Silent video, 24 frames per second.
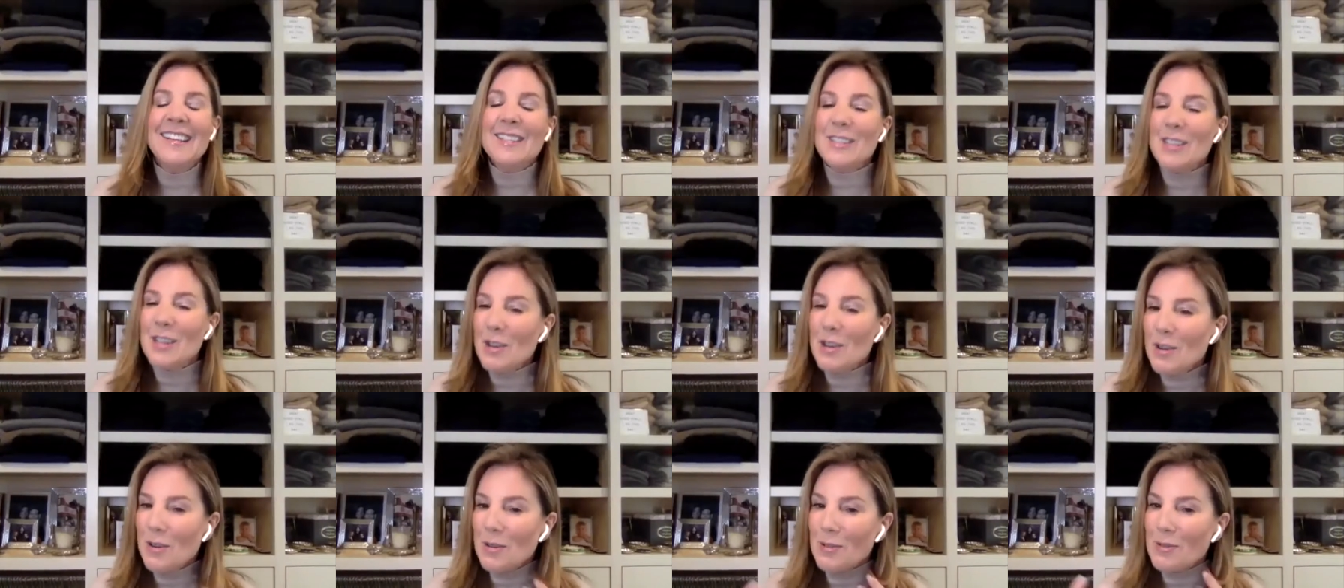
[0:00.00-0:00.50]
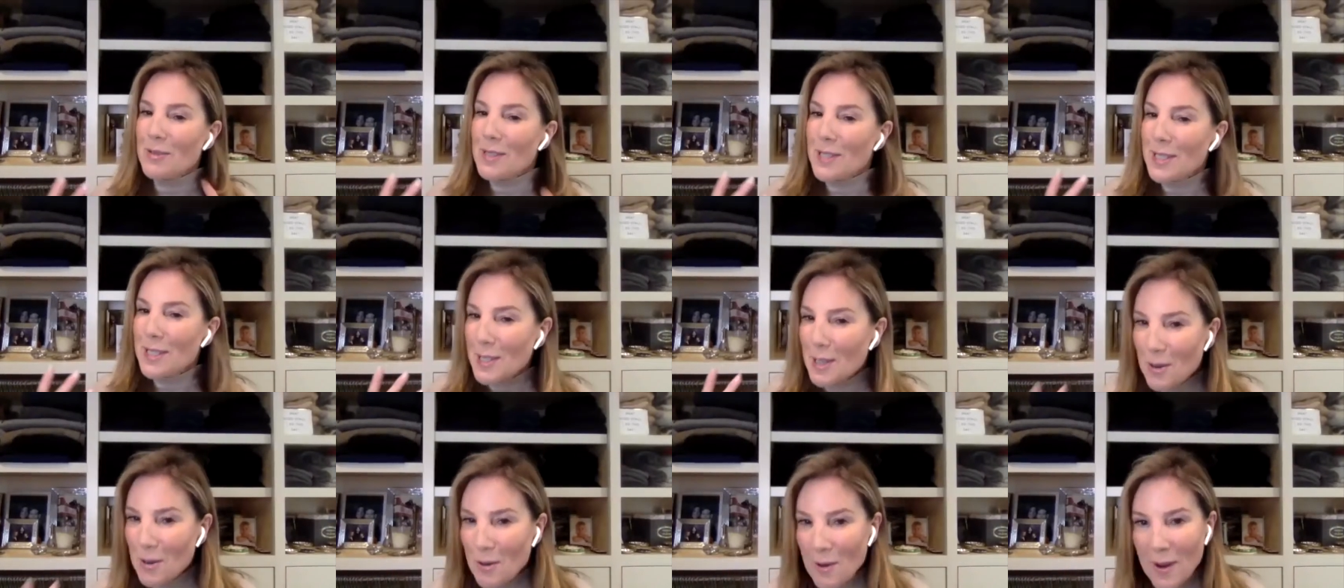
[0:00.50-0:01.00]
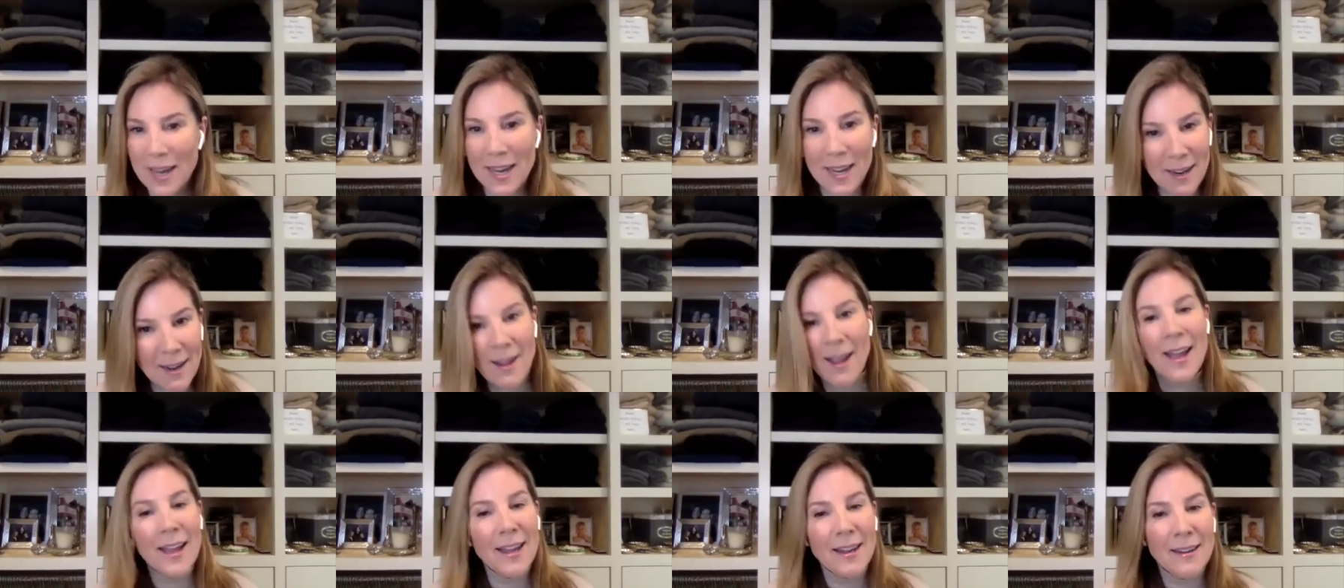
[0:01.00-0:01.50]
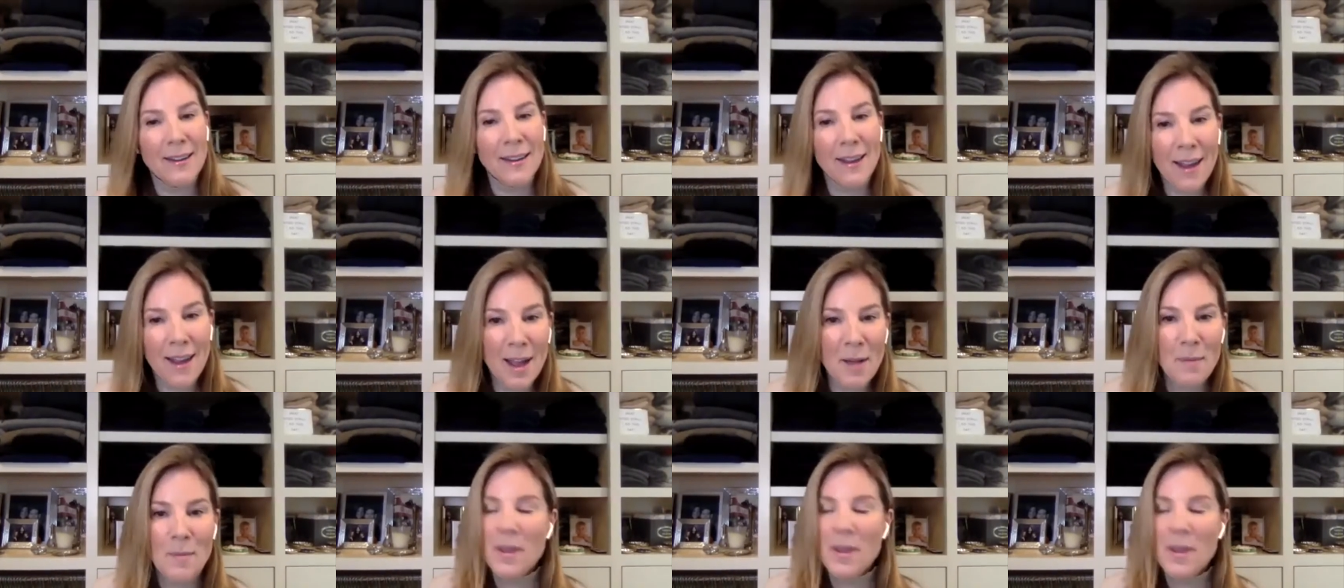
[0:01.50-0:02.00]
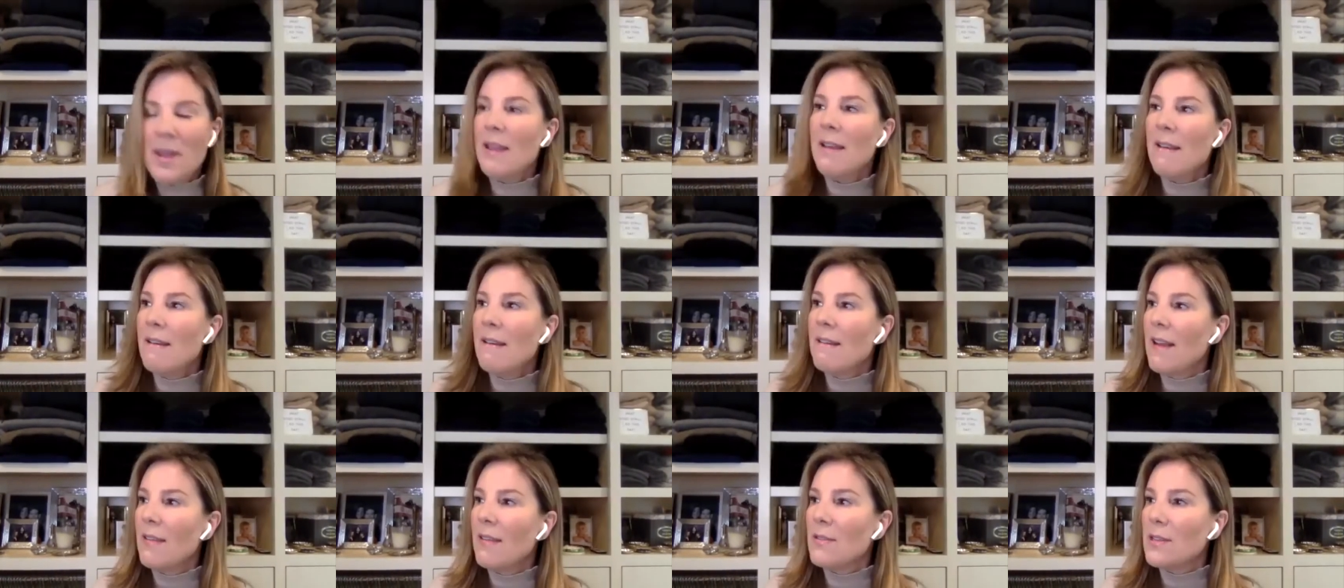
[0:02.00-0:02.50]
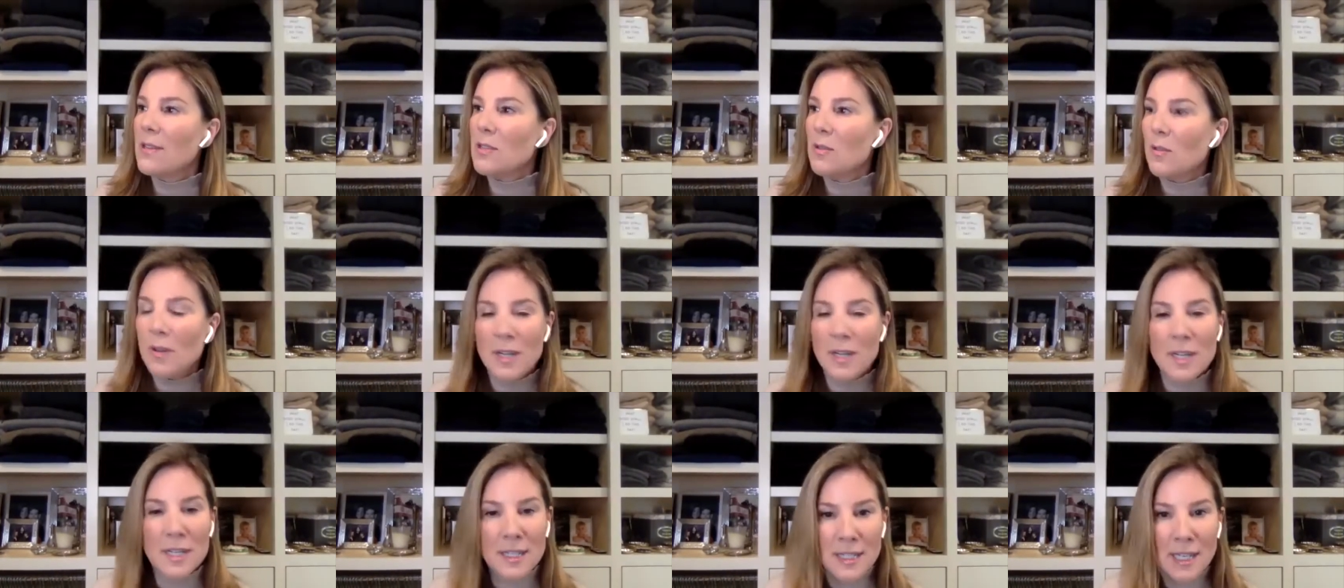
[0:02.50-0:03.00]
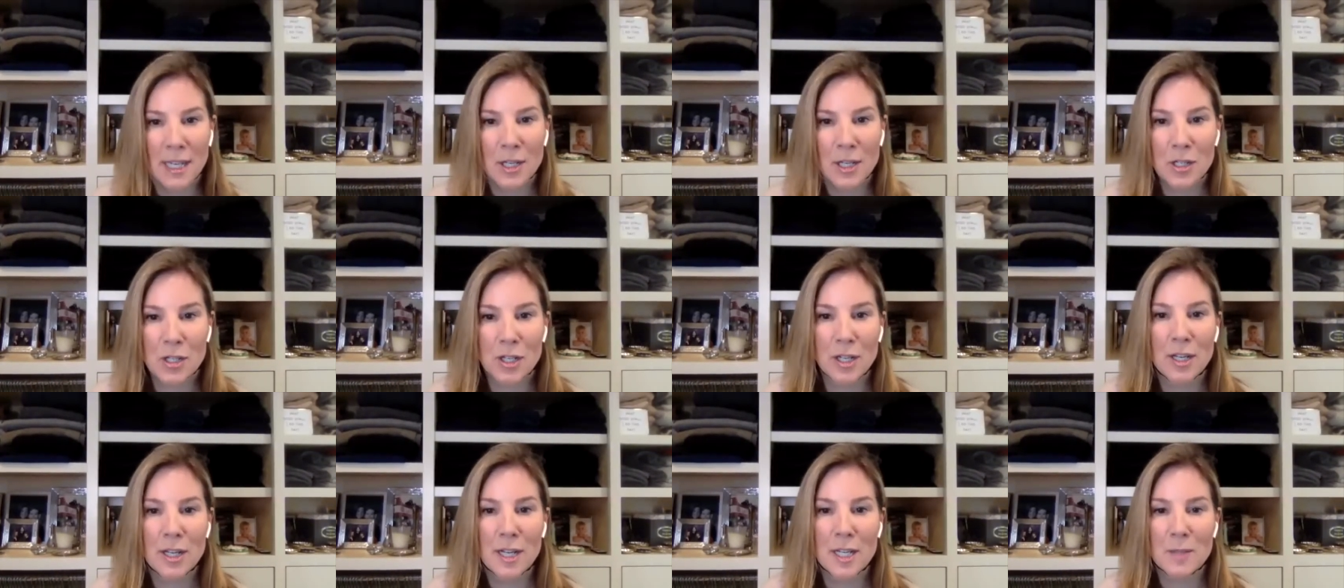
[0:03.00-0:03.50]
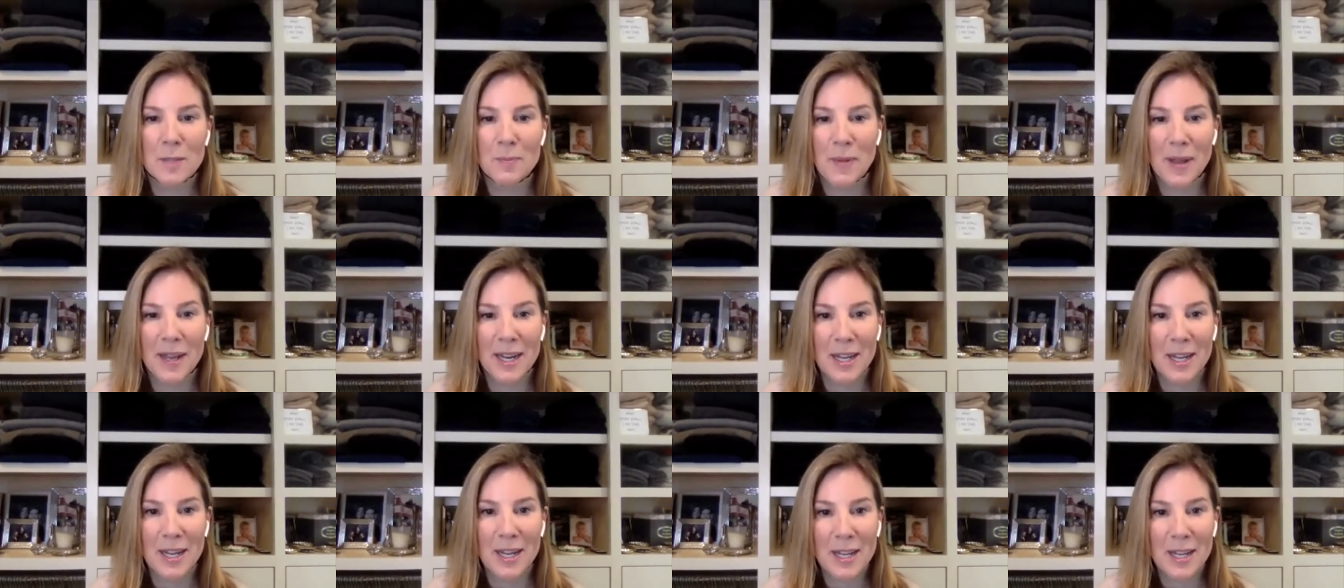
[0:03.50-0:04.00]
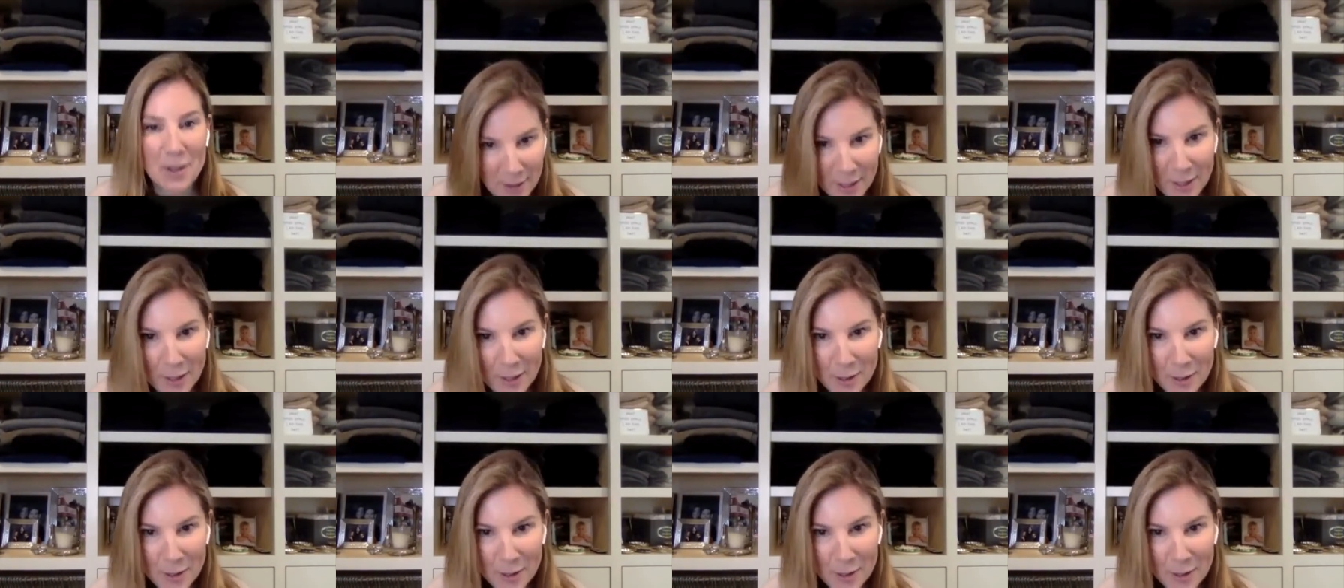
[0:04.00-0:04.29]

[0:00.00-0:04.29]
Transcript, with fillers: So, so I, I come in, and this organization has been a youth